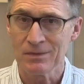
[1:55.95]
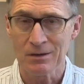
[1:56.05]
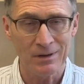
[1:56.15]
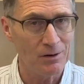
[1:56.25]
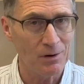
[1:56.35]

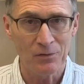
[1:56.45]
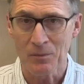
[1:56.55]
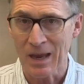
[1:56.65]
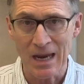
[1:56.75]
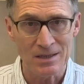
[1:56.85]
anywhere
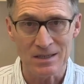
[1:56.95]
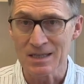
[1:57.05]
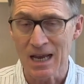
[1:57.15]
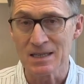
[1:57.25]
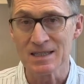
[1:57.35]
from 8 to
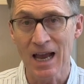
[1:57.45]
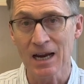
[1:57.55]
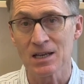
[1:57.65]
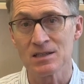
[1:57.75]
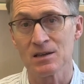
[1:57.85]
10
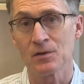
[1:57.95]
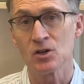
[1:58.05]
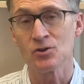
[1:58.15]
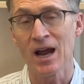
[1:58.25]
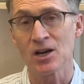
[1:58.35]
seconds of
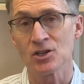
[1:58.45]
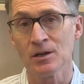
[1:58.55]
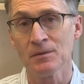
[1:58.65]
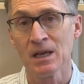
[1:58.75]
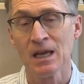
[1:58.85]
contraction,